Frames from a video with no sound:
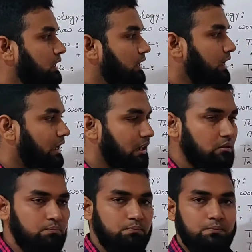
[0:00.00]

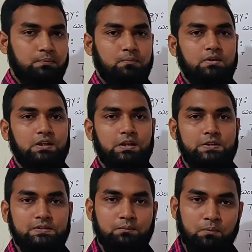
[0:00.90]
Help
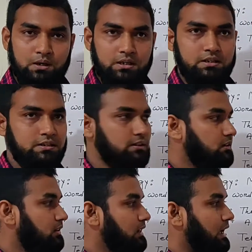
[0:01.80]
is a word,
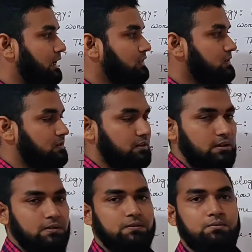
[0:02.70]
less
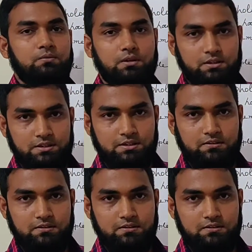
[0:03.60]
another word.